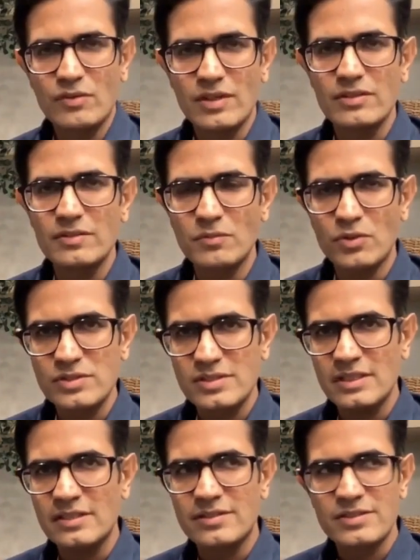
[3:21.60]
You know, one of the
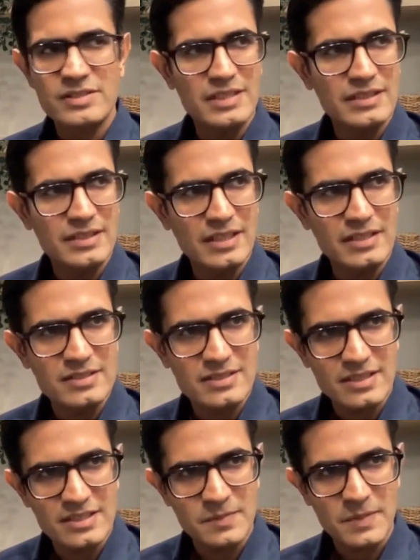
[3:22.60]
most interesting things,
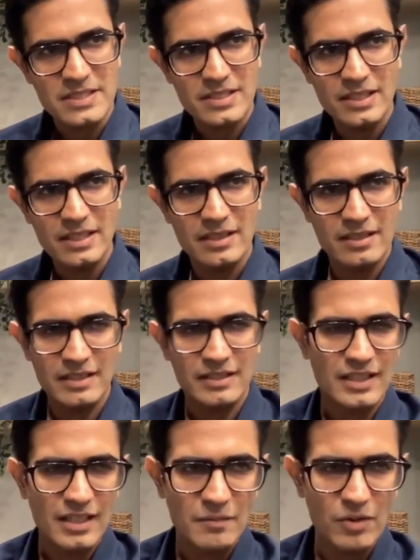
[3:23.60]
especially, and
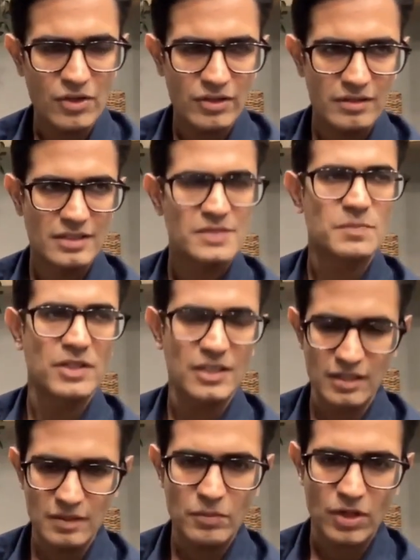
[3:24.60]
I think about this
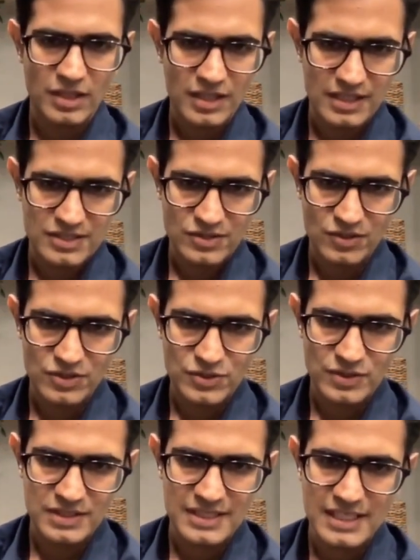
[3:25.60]
particular podcast
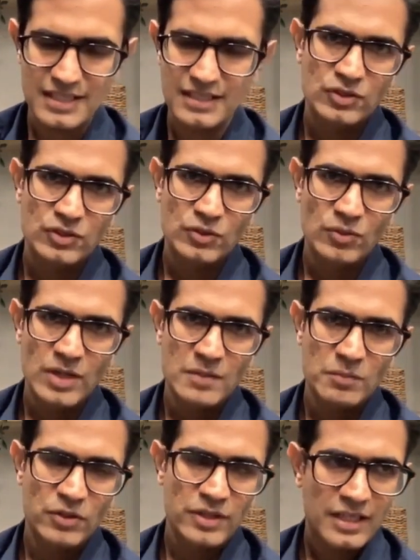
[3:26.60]
also, is that you
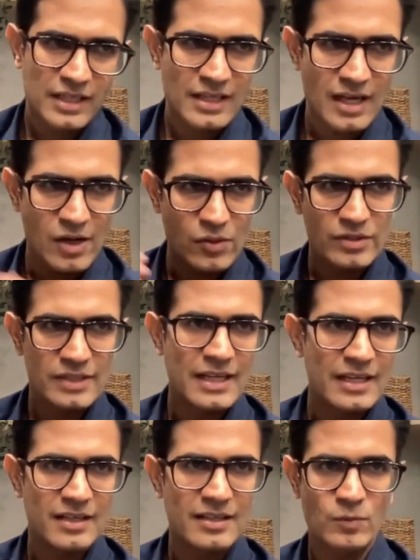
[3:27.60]
are putting it out
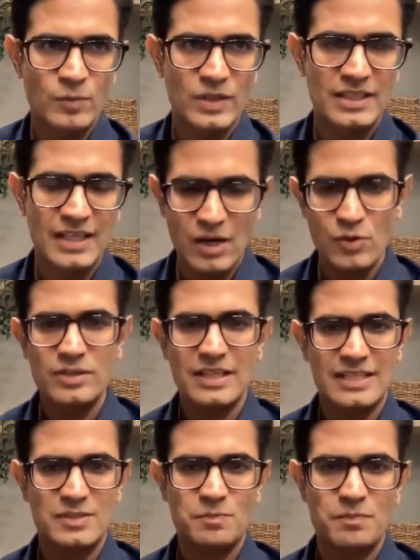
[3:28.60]
there without
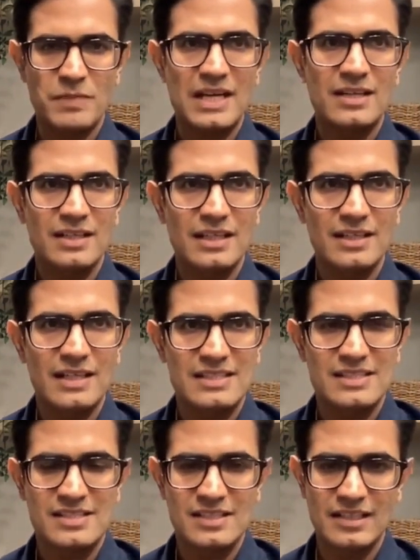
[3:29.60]
expecting
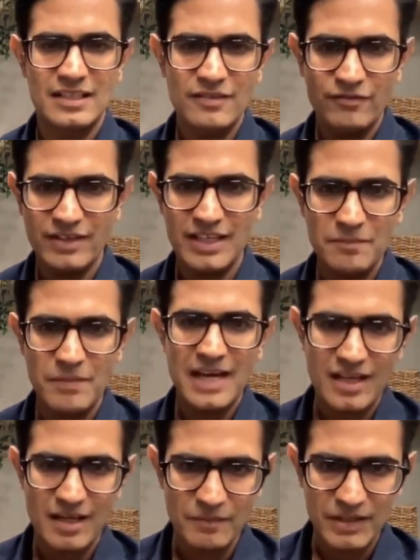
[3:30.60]
necessarily
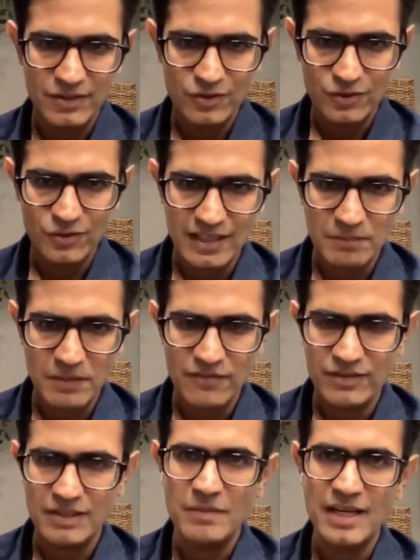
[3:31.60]
feedback coming to you. And
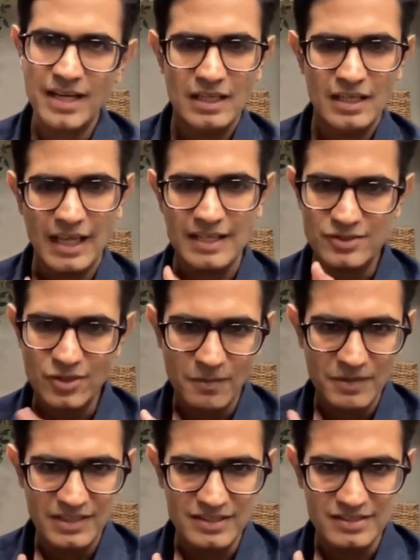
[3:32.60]
by feedback, likes,
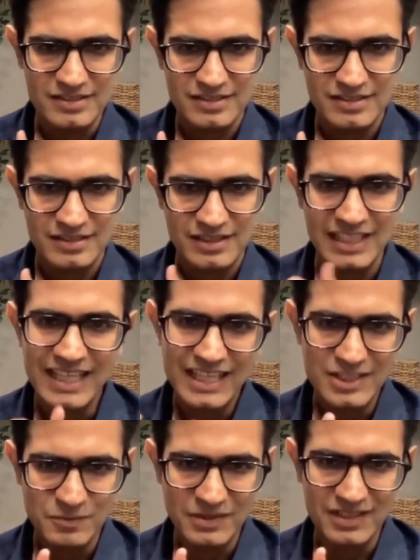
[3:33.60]
comments,
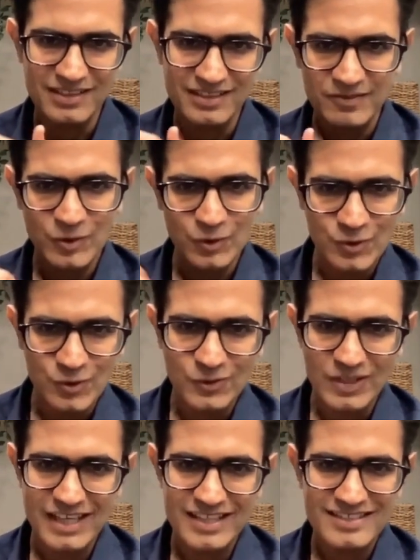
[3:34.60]
engagement, view
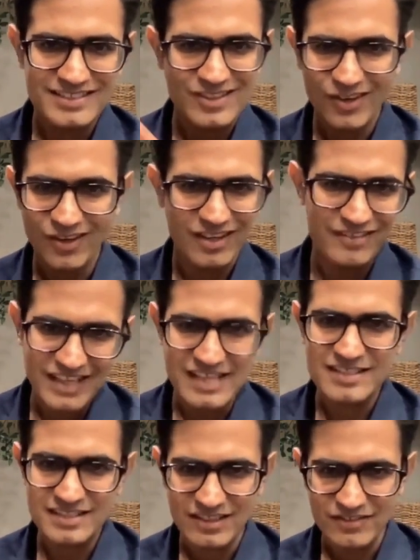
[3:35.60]
through rates, all of
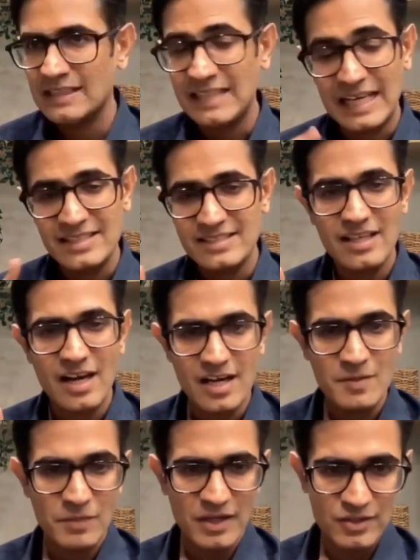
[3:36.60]
that stuff. And that's the
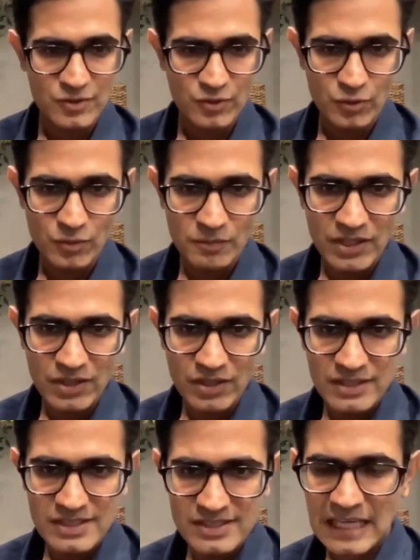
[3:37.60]
hard part to do,
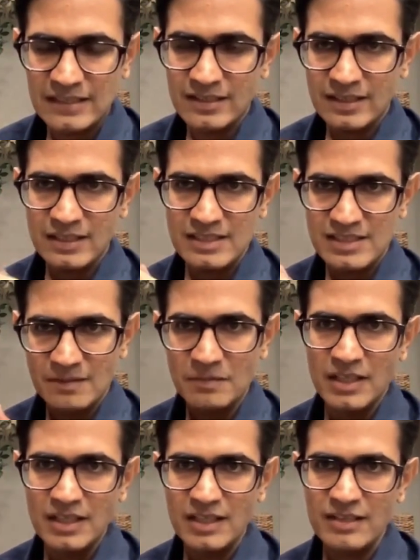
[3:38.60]
because, and
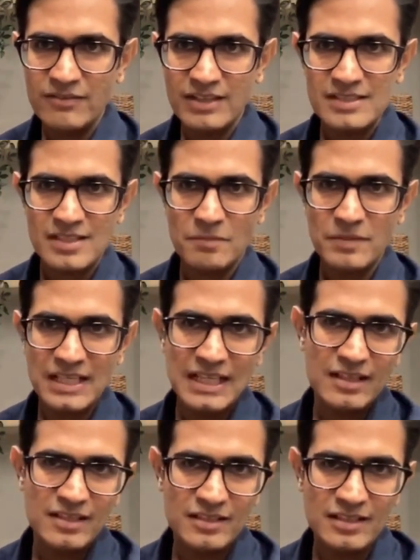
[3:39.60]
similarly, when somebody
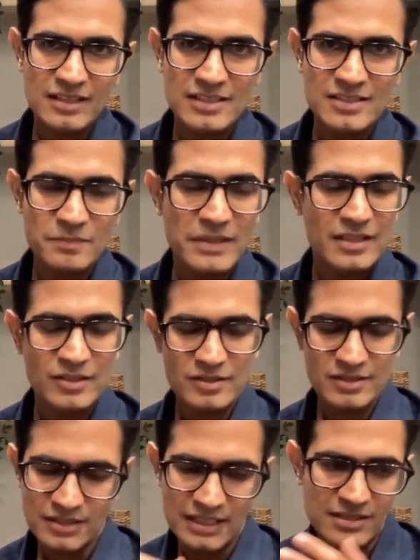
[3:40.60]

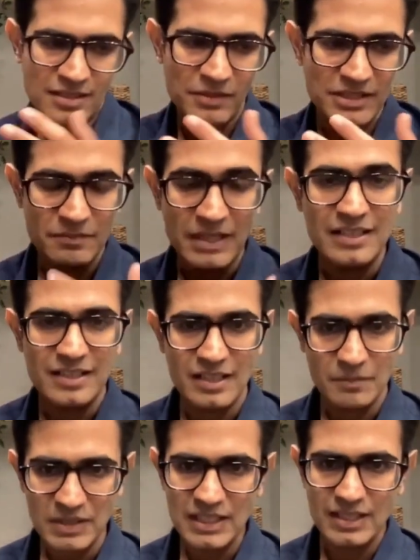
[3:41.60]
somebody's mentoring
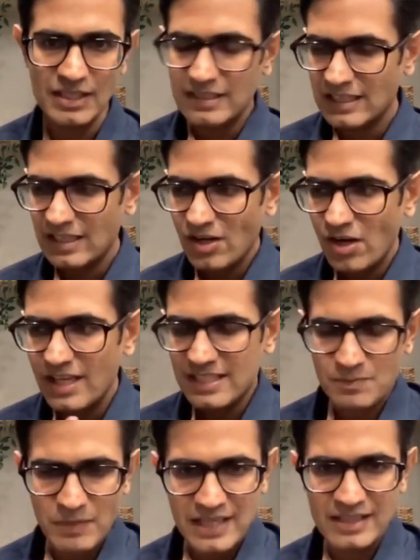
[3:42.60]
me, they are not
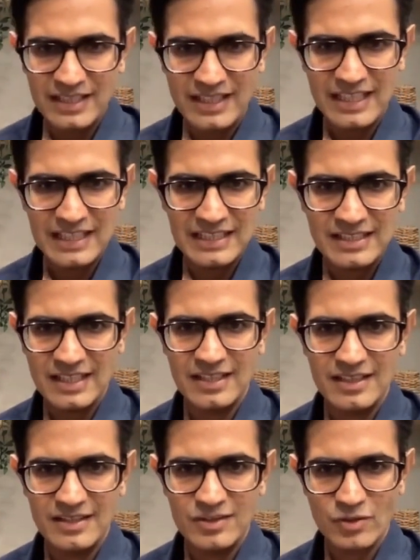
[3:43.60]
expecting
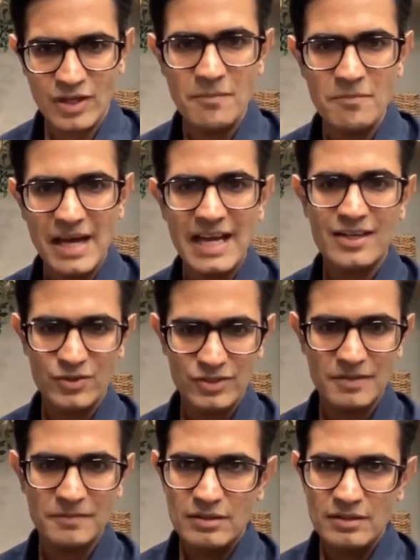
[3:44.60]
anything to come back to
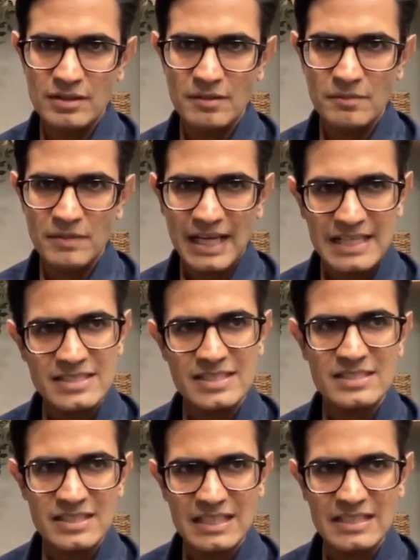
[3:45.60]
them. The
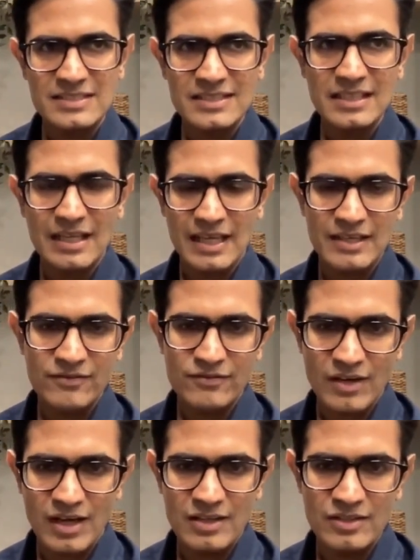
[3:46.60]
nicest things in
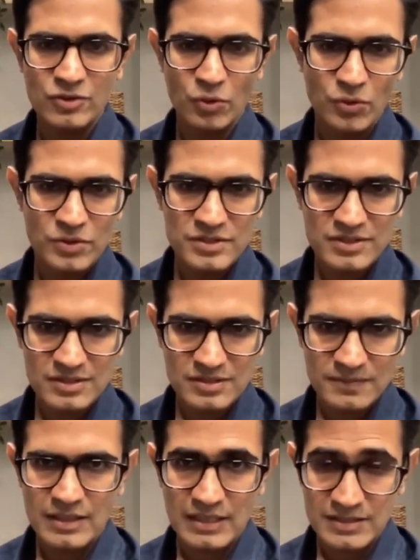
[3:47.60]
life are
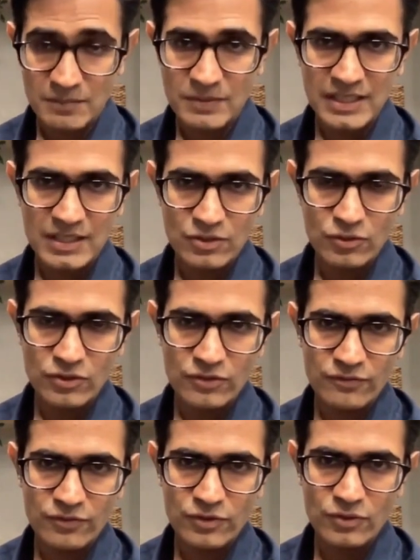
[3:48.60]
those that somebody can
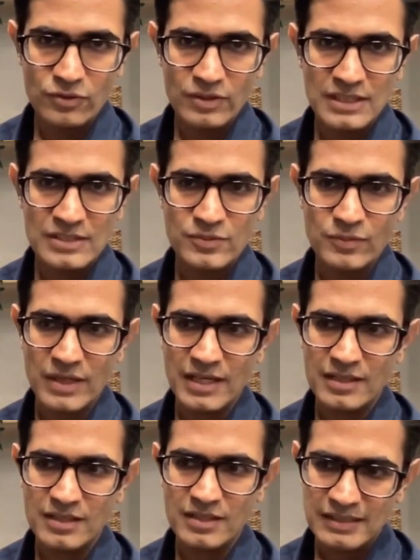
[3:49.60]
do for you is
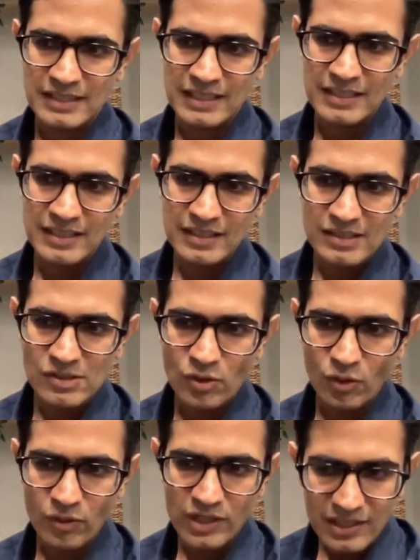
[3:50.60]
where they
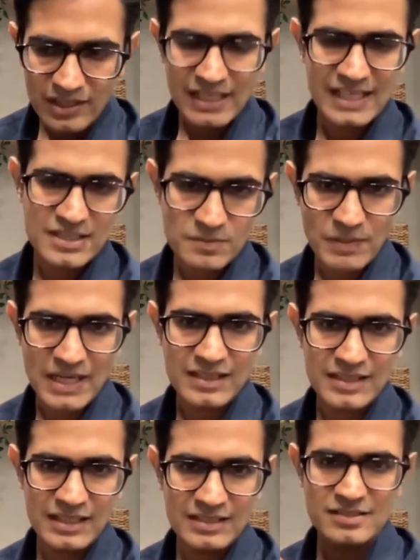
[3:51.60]
didn't go in
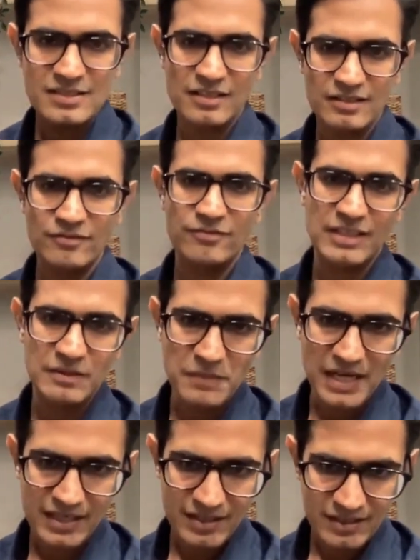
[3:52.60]
expecting certain
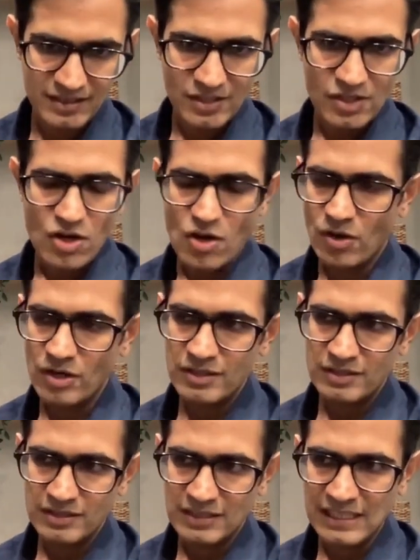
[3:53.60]
feedback,
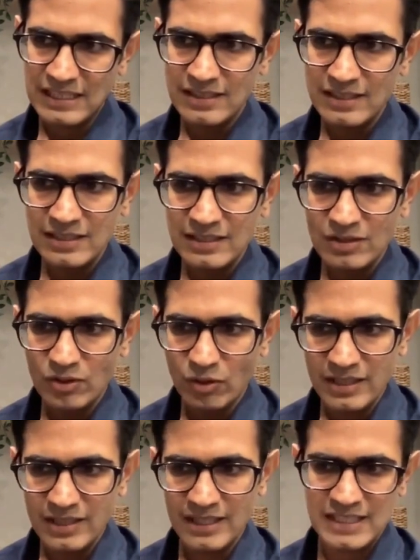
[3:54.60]
or they didn't
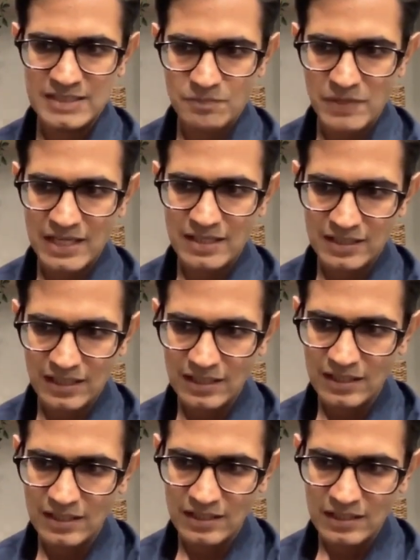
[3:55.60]
go in
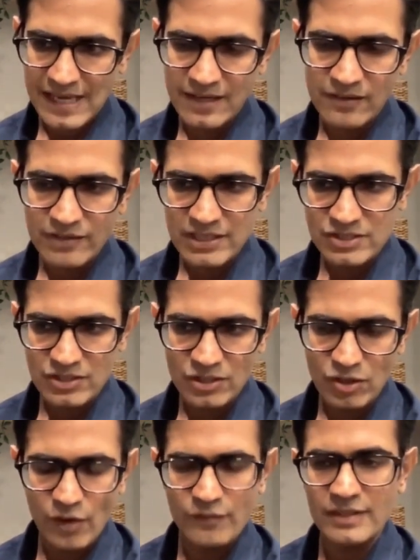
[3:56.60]
expecting
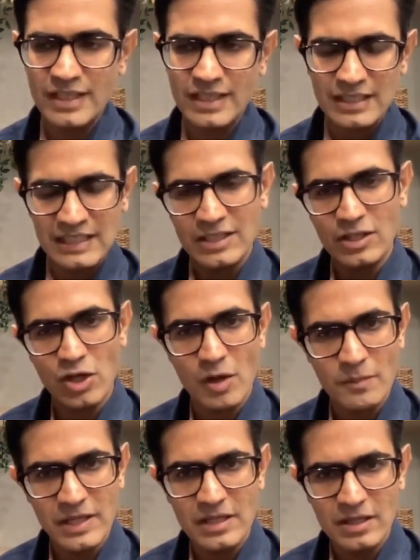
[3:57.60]
elevation of their
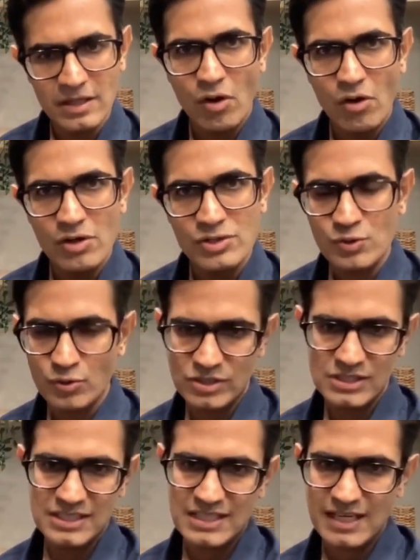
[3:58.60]
economic or social